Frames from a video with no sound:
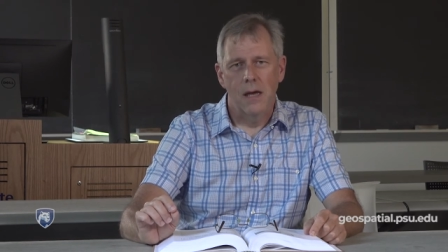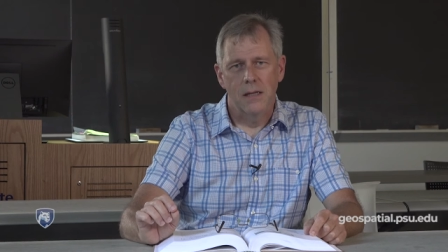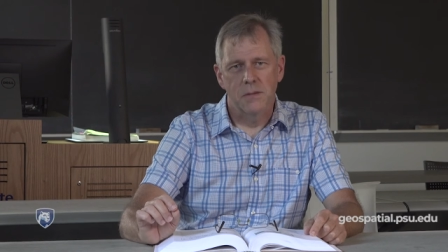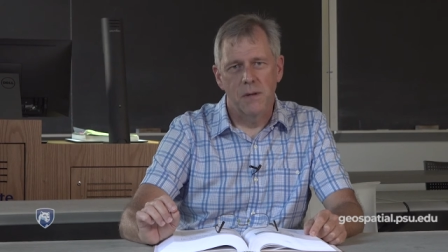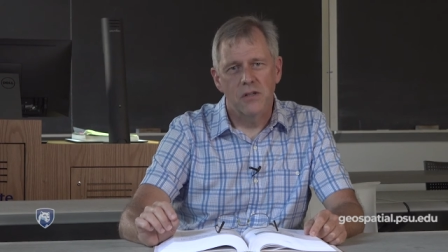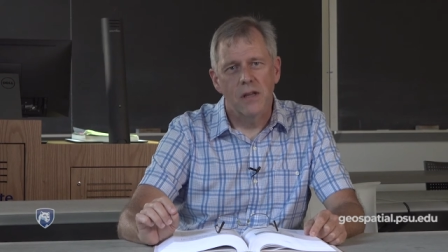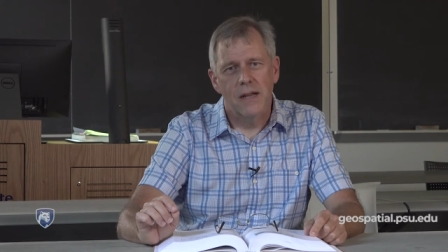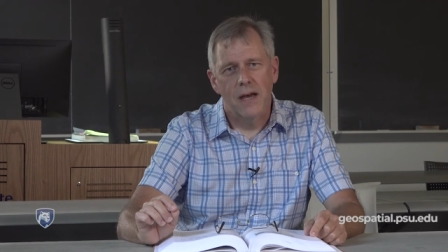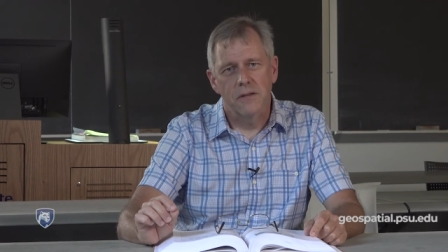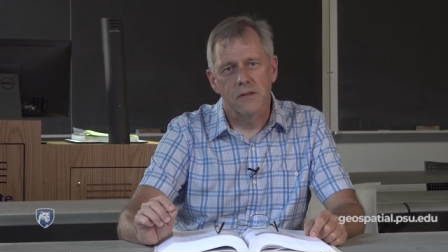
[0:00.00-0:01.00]
and spatial
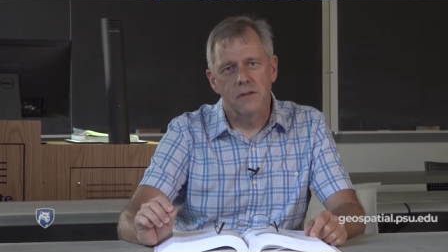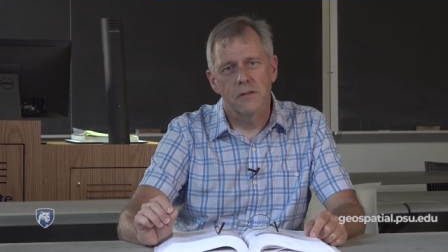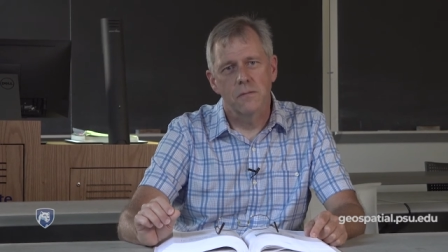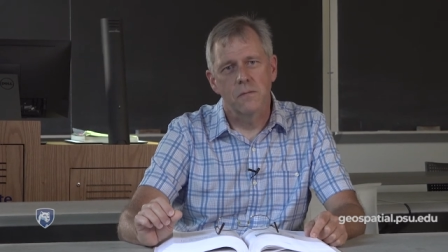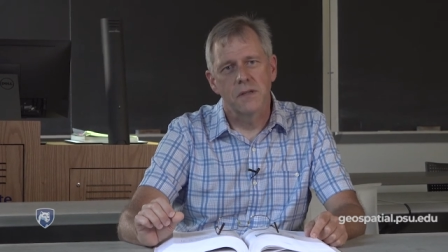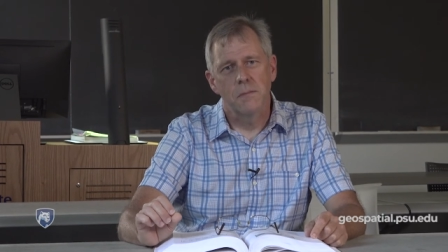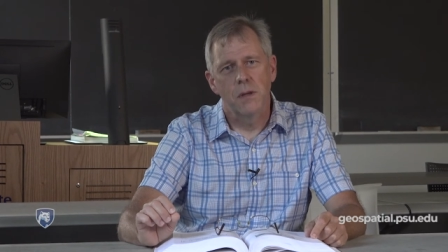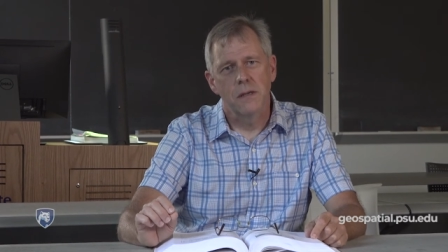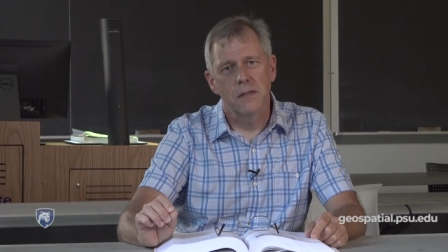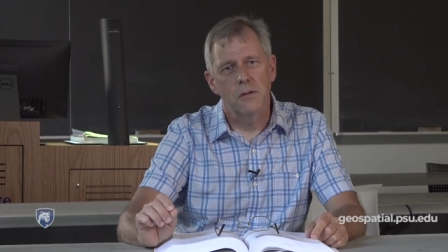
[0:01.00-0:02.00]
analysis with the
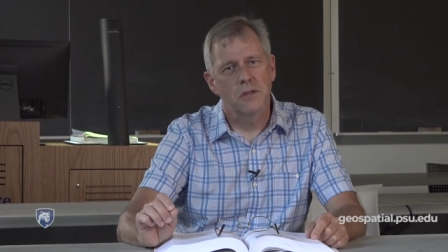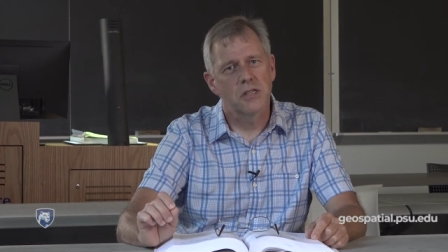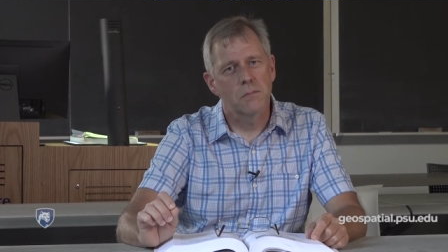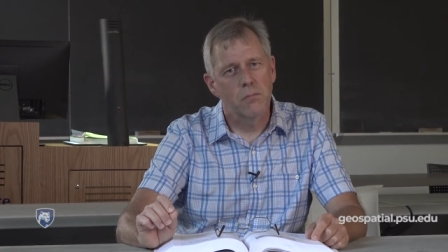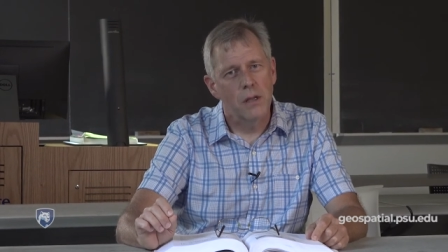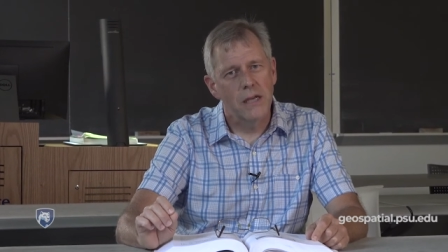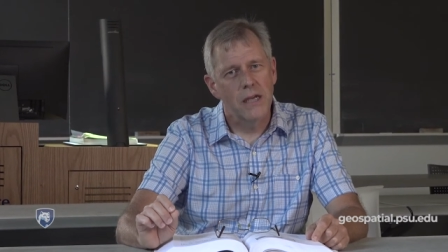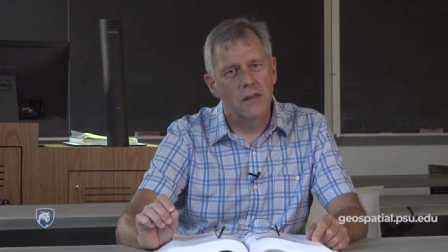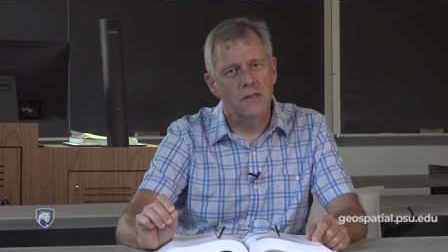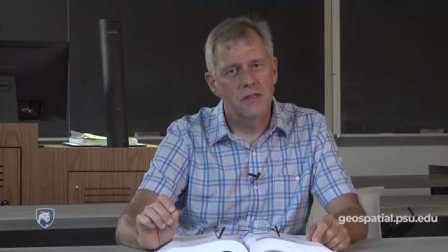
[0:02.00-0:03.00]
ability to
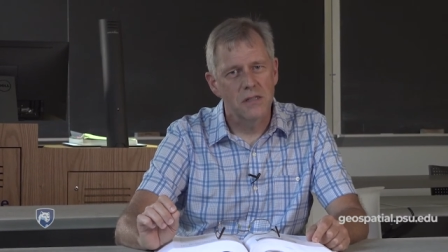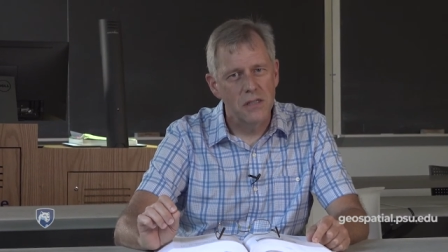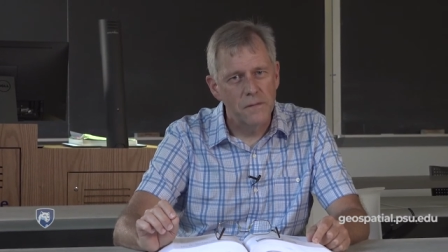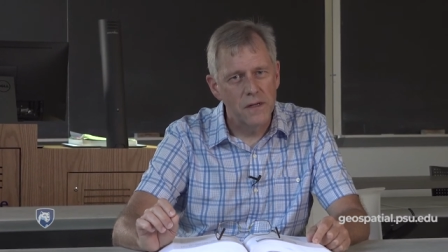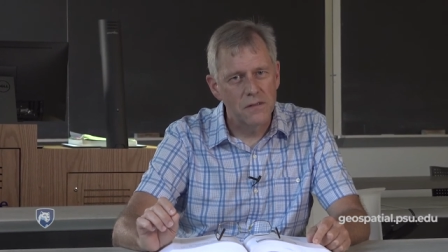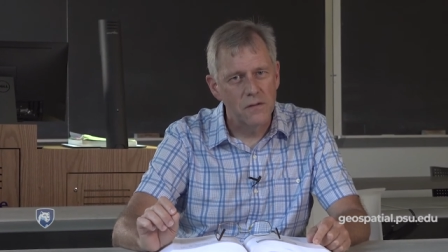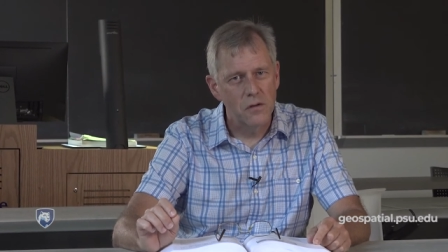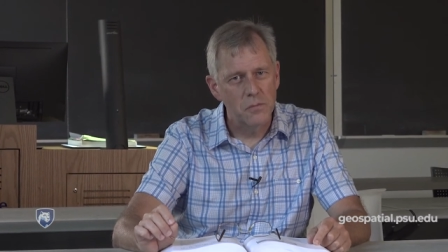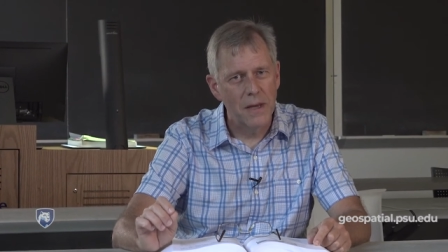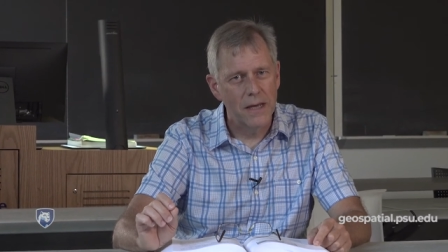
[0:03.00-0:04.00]
explain the significance of
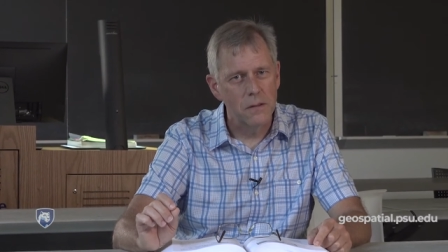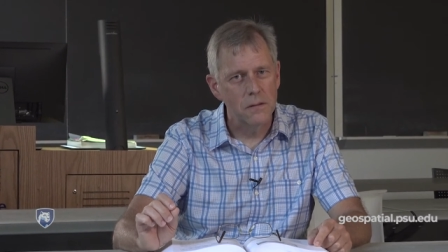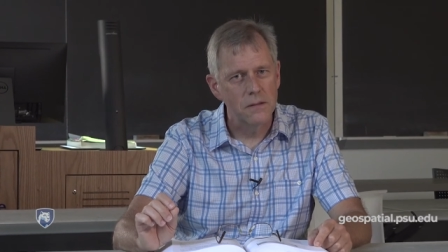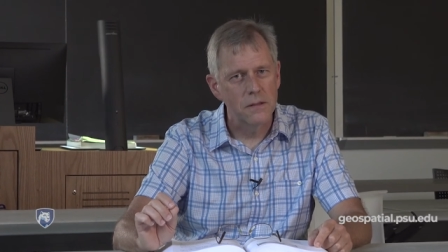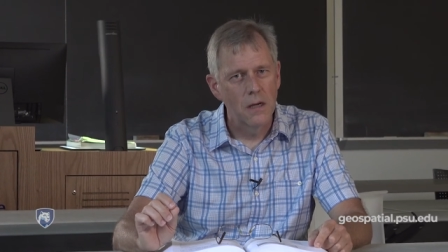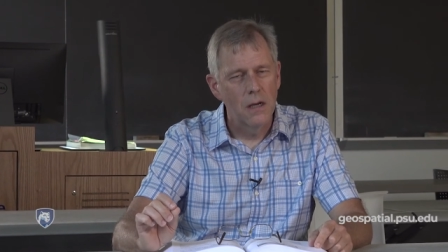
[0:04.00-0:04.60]
those patterns.